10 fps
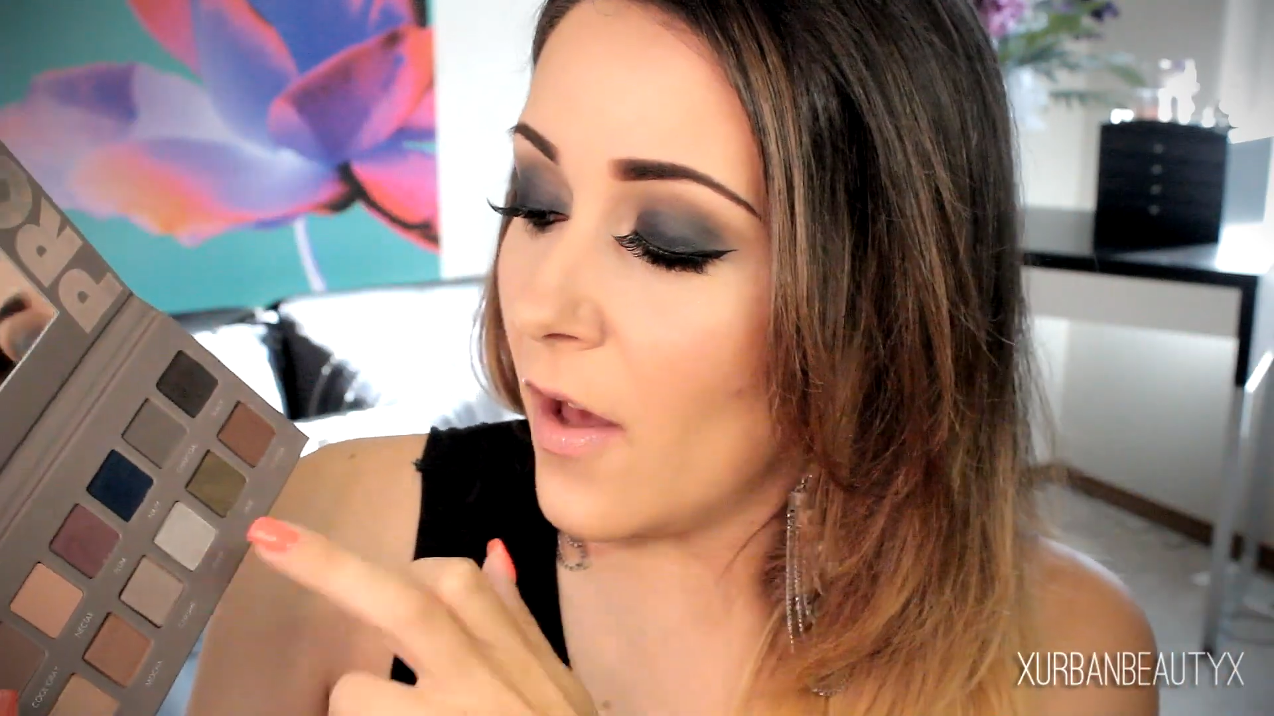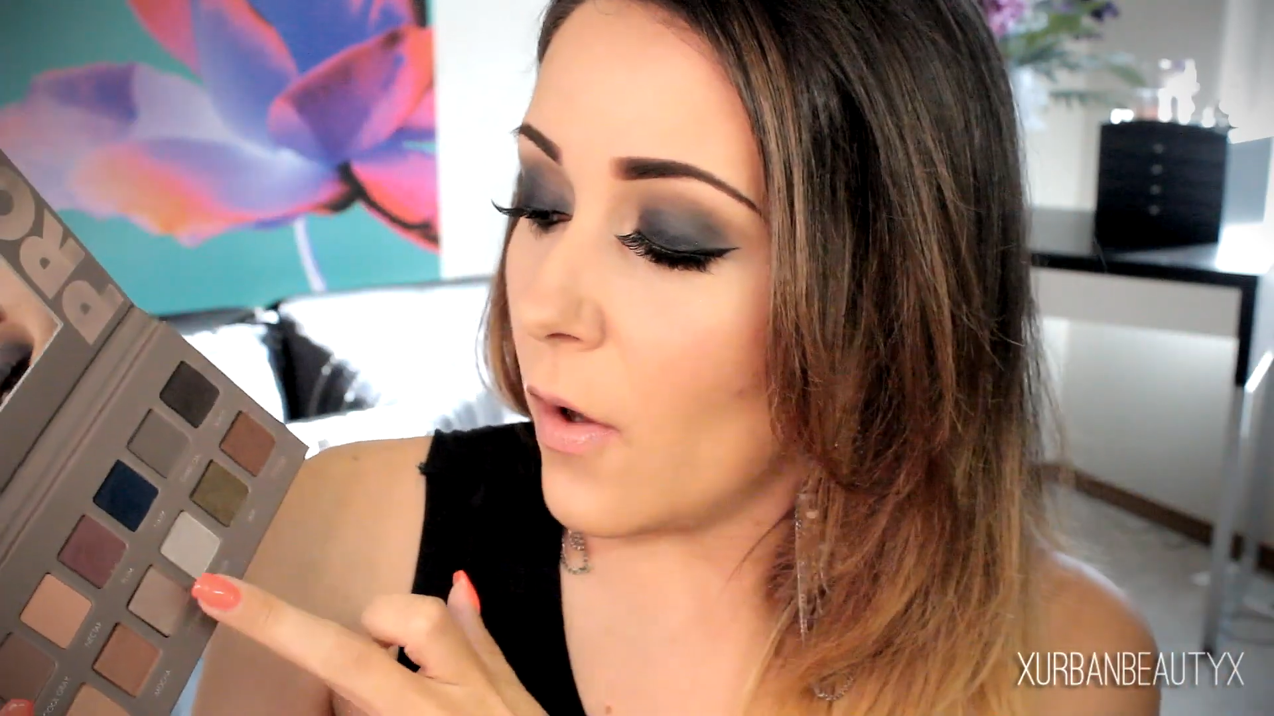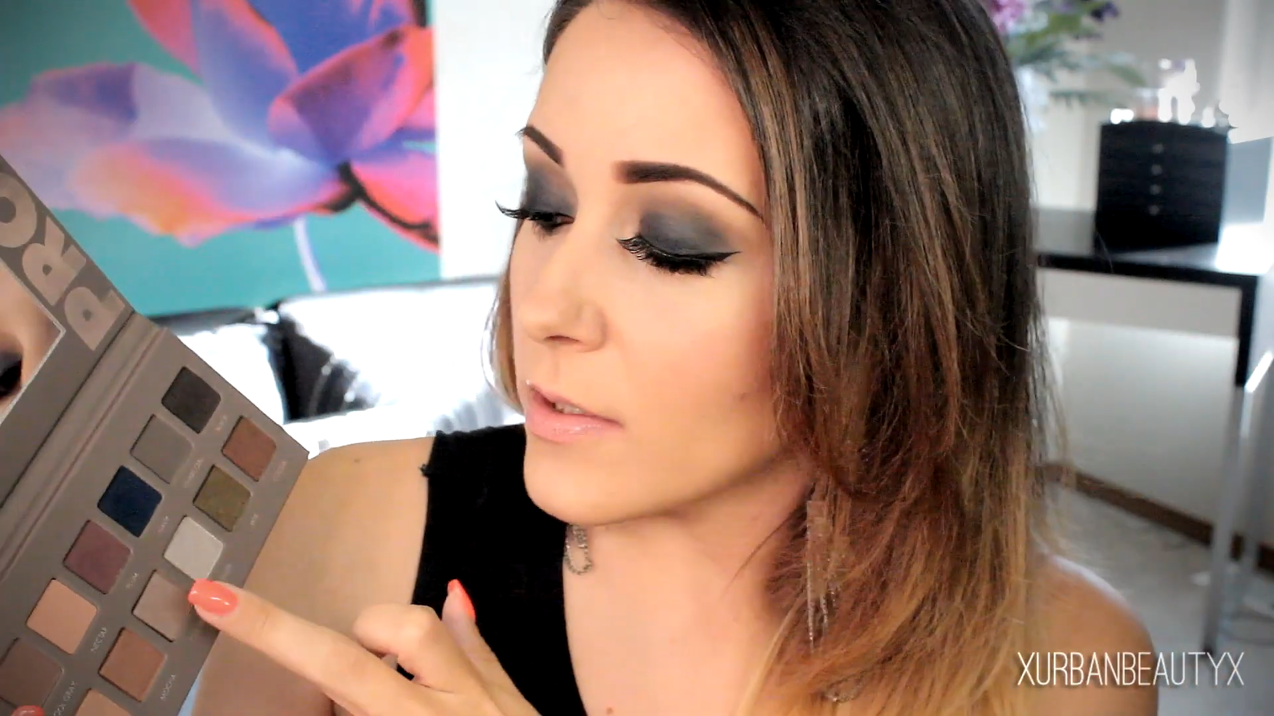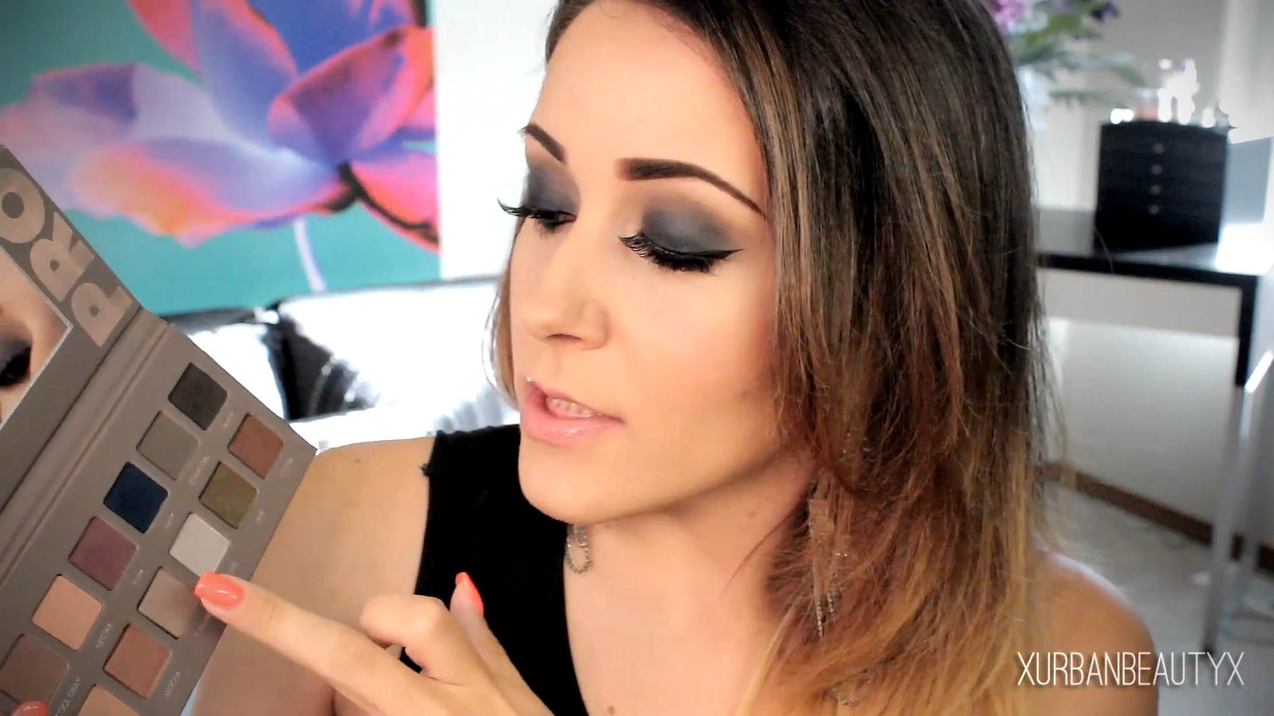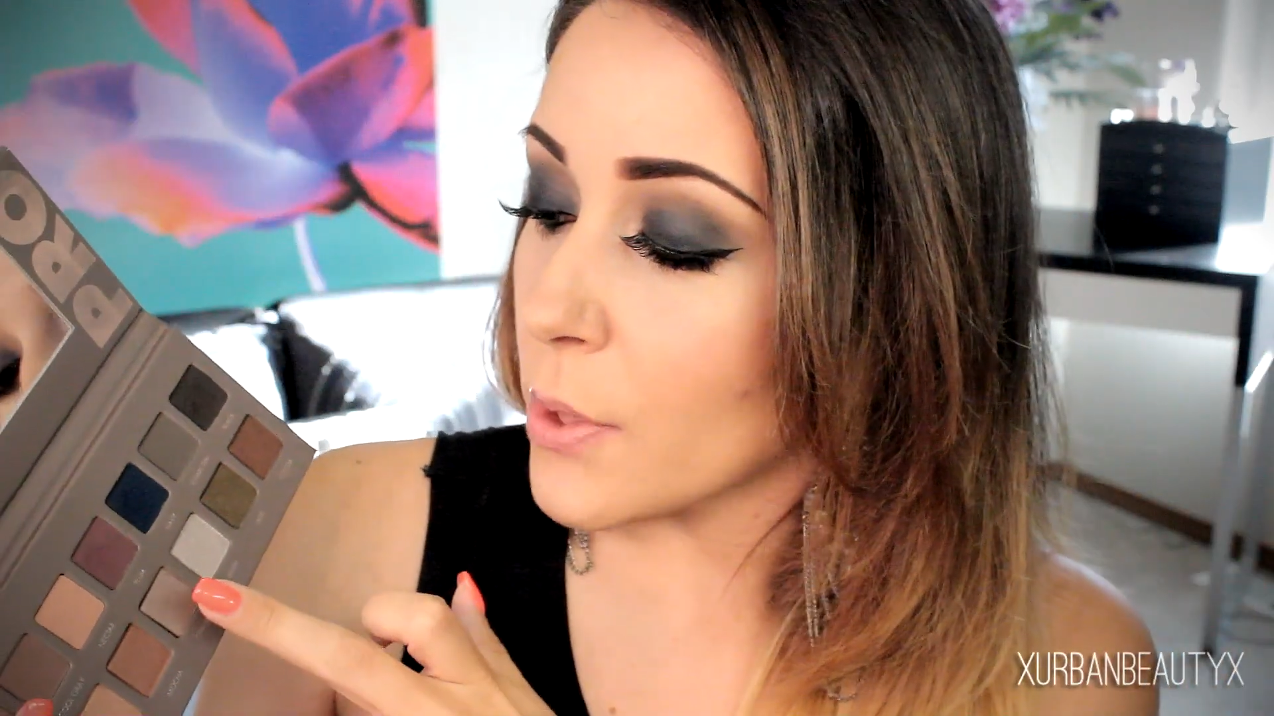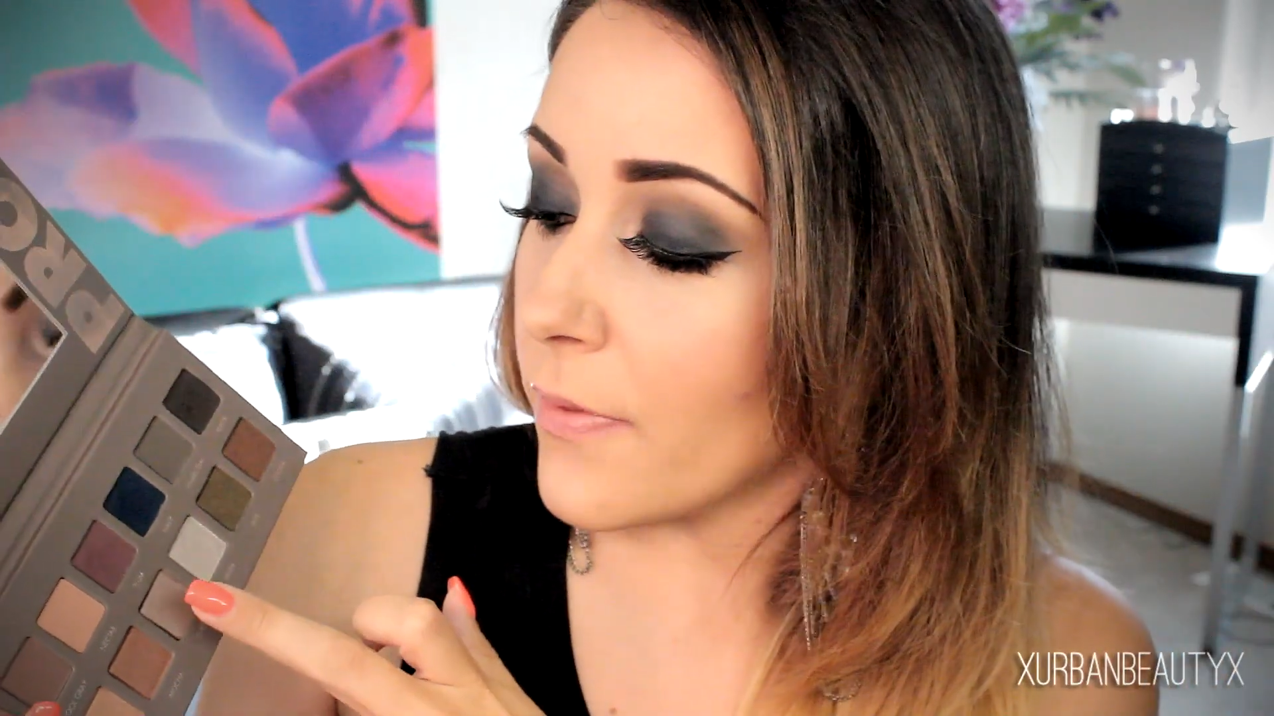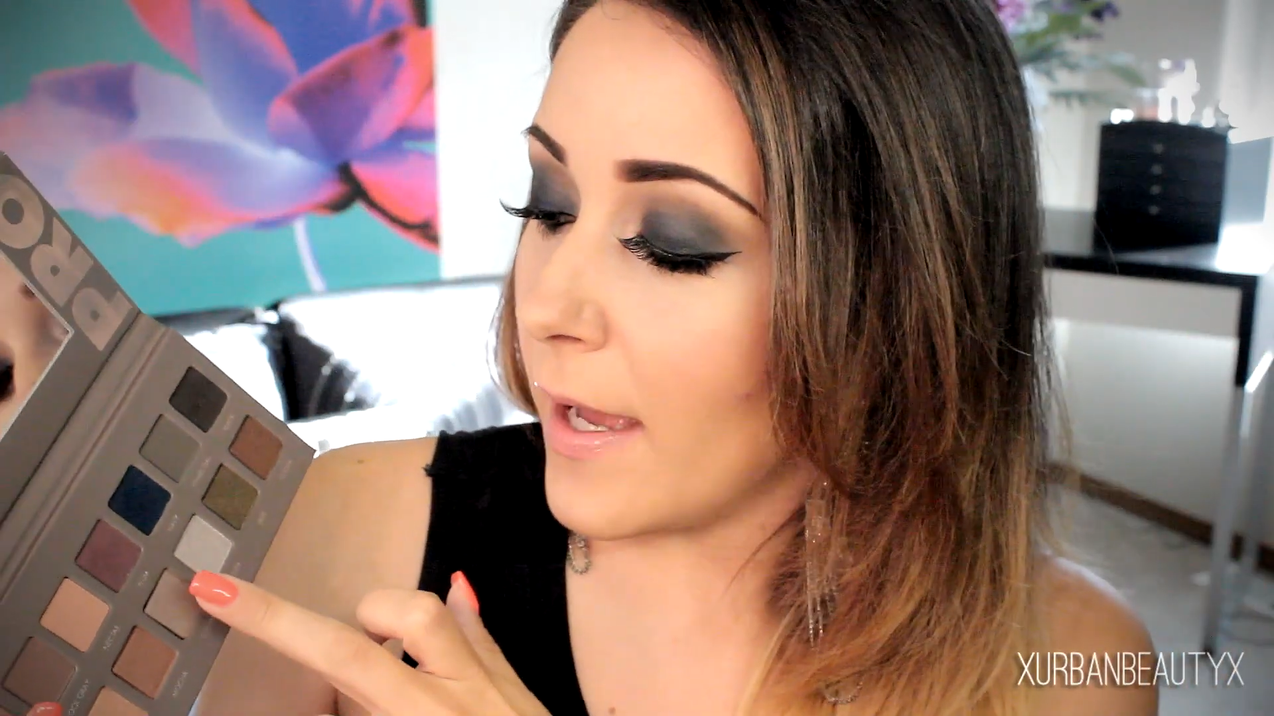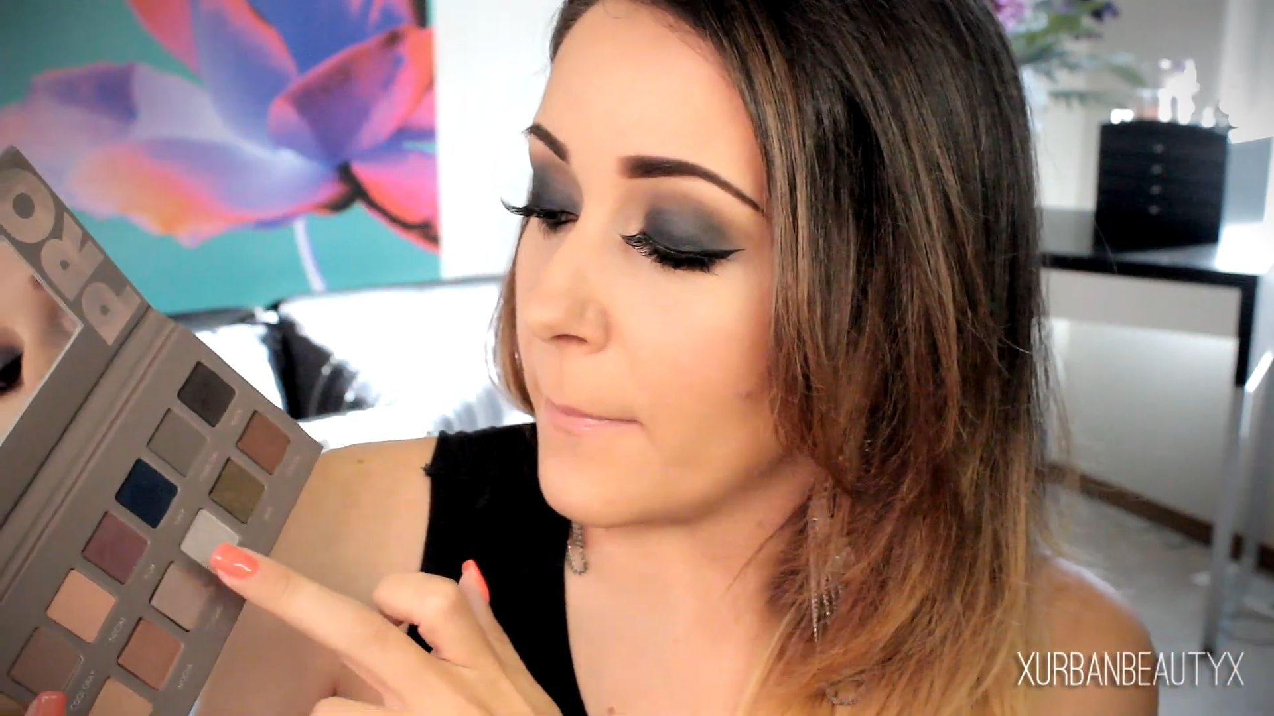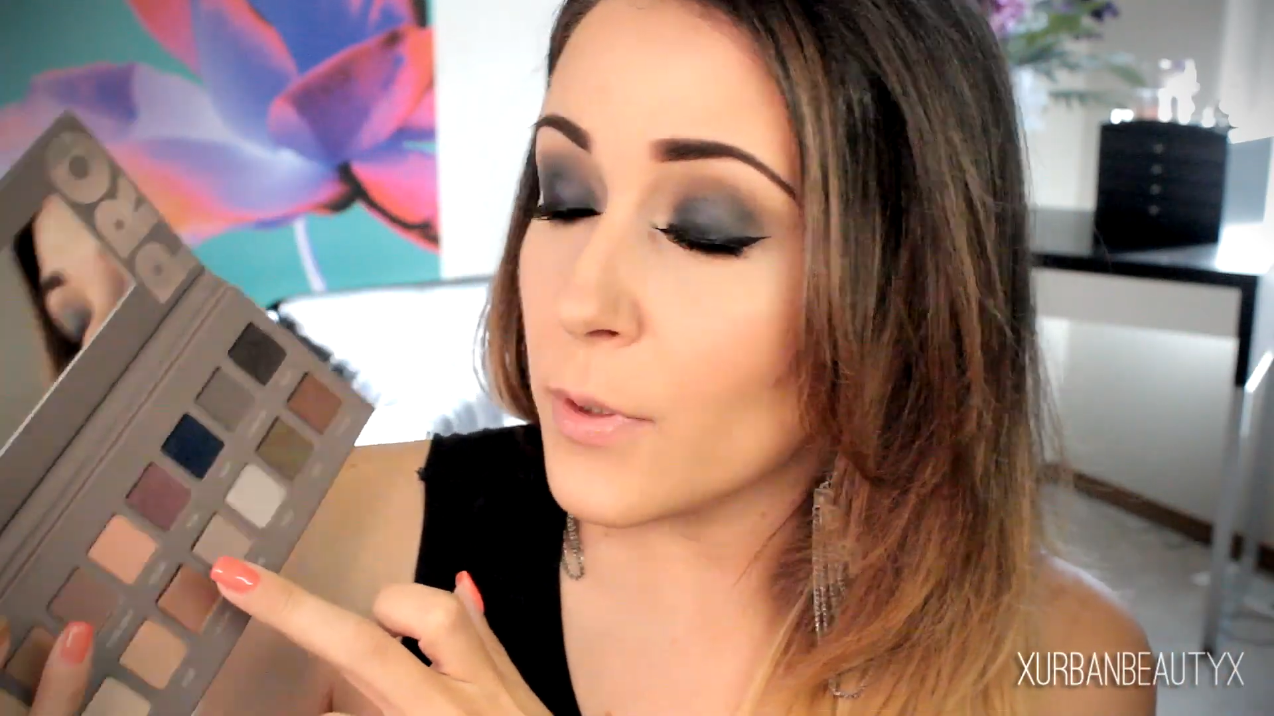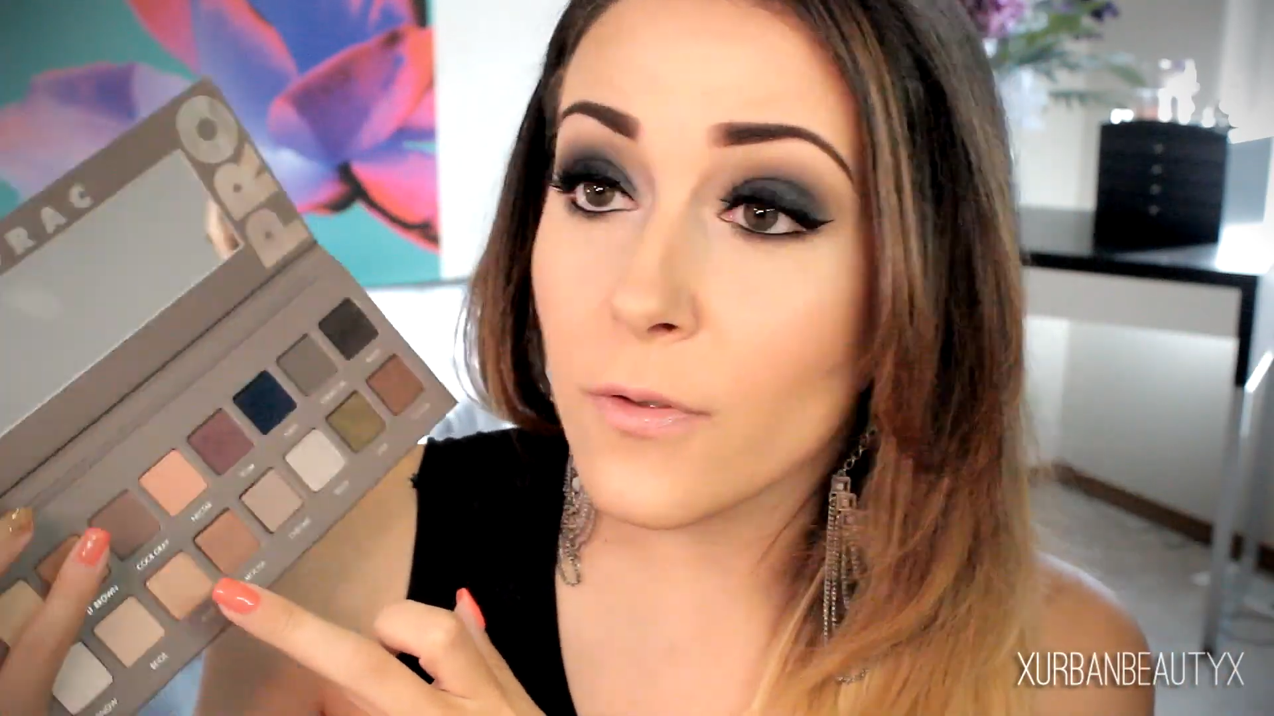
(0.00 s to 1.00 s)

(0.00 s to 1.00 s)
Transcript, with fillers: Also that